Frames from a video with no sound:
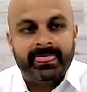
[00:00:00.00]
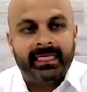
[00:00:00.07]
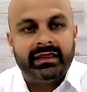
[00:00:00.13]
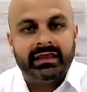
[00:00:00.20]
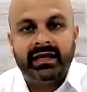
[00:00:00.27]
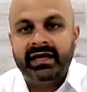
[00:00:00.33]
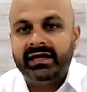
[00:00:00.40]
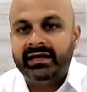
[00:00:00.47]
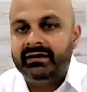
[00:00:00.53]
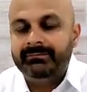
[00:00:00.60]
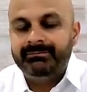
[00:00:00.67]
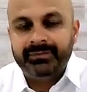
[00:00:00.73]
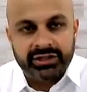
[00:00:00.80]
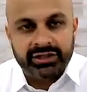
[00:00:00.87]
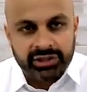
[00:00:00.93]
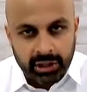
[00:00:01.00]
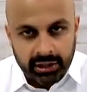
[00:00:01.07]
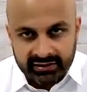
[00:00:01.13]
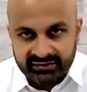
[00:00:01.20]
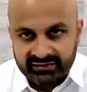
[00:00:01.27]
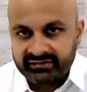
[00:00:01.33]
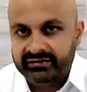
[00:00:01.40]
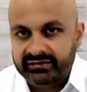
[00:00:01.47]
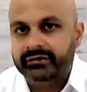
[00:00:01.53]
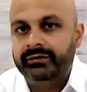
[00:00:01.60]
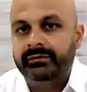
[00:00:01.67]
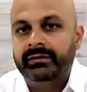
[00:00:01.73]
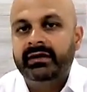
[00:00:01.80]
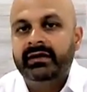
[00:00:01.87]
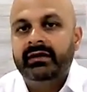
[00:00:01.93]
like autologous
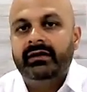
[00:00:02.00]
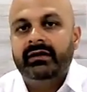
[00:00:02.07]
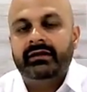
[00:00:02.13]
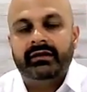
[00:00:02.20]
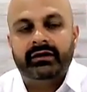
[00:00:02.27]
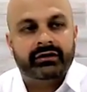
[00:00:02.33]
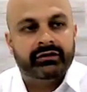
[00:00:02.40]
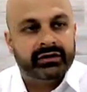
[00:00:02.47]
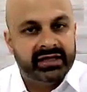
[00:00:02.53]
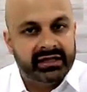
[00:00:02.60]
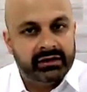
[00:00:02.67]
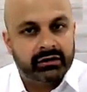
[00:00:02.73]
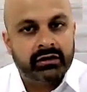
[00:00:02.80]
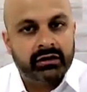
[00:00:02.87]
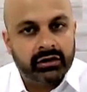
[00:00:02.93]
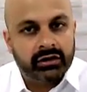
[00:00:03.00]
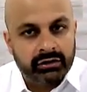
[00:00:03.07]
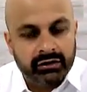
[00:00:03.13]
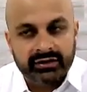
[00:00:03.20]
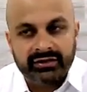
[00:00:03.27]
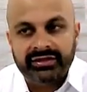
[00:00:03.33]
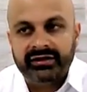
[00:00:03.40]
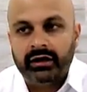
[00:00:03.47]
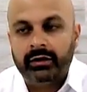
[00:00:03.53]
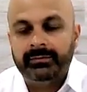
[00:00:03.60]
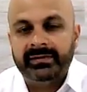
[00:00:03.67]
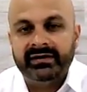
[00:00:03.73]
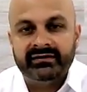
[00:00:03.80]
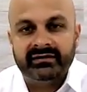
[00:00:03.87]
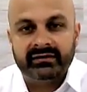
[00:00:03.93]
serum. They're going to hear current
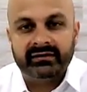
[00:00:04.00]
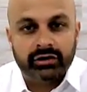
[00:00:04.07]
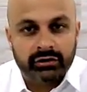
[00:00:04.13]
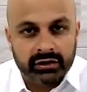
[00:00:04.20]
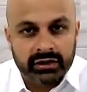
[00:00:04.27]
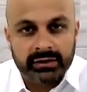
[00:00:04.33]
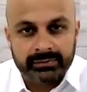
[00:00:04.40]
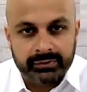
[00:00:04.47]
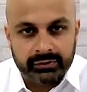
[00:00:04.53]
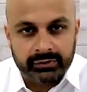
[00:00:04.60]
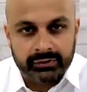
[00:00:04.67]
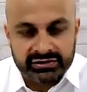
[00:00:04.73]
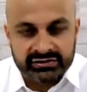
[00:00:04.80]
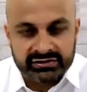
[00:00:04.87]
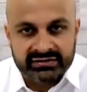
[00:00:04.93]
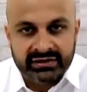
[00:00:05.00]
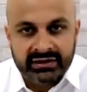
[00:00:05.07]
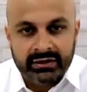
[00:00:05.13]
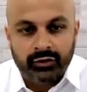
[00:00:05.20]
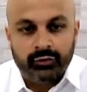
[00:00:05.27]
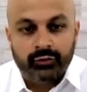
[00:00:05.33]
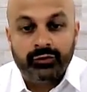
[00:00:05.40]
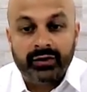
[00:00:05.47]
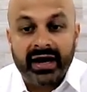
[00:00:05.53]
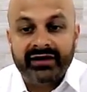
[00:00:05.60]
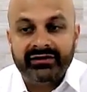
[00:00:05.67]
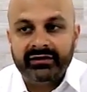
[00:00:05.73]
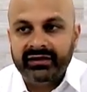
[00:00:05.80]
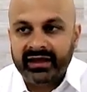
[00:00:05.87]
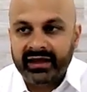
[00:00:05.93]
therapies and current approaches
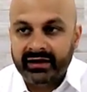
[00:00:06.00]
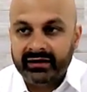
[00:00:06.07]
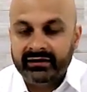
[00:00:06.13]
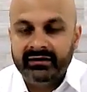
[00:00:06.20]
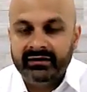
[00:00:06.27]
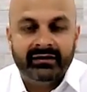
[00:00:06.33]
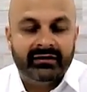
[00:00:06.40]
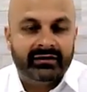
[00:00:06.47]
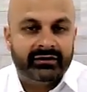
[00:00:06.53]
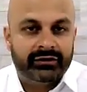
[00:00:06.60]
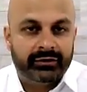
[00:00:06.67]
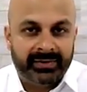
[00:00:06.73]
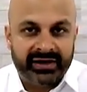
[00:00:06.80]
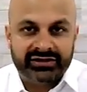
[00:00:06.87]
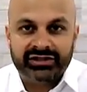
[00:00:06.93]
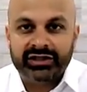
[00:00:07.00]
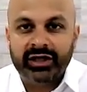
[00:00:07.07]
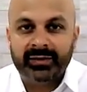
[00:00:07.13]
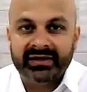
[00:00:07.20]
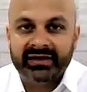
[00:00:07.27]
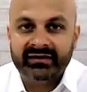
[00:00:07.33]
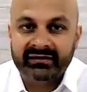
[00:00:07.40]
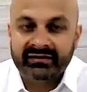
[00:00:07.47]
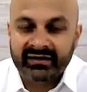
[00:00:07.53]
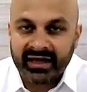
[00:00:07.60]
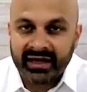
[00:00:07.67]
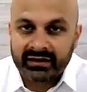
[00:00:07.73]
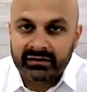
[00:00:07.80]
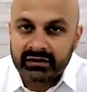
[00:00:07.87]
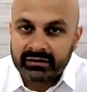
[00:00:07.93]
rather than the patient coming in
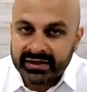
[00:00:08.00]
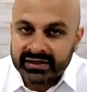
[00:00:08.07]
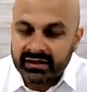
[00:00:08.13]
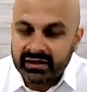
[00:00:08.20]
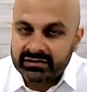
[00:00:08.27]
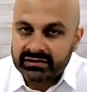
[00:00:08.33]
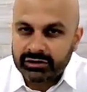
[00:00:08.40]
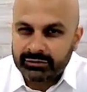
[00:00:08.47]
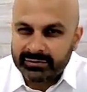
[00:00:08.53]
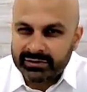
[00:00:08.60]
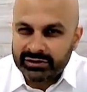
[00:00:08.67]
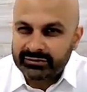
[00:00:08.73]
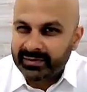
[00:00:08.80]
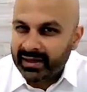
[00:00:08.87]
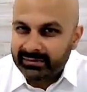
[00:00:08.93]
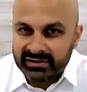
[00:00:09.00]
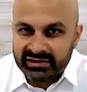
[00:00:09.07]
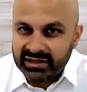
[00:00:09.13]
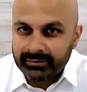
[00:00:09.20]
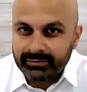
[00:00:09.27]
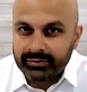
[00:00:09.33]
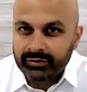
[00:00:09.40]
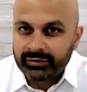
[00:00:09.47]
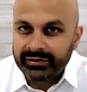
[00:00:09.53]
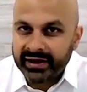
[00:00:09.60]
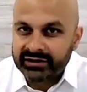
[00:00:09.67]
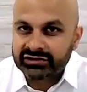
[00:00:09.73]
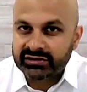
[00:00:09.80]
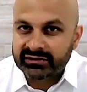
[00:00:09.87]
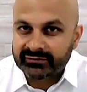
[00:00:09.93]
saying, Look, my doctor told me to use baby shampoo and
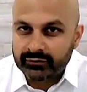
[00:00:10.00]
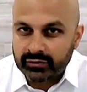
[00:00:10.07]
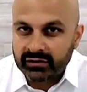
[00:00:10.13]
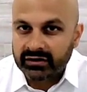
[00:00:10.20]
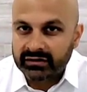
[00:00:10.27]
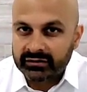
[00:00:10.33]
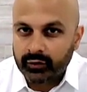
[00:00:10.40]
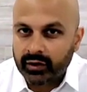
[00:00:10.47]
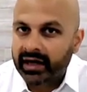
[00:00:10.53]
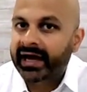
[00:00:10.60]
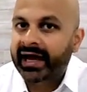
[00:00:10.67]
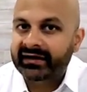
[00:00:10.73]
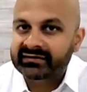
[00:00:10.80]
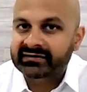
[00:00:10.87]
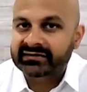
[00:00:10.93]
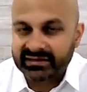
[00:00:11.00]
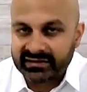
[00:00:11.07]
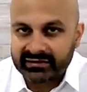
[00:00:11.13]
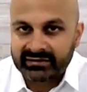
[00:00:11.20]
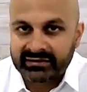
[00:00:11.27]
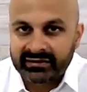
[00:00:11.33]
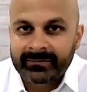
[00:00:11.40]
that should have worked. Why hasn't it?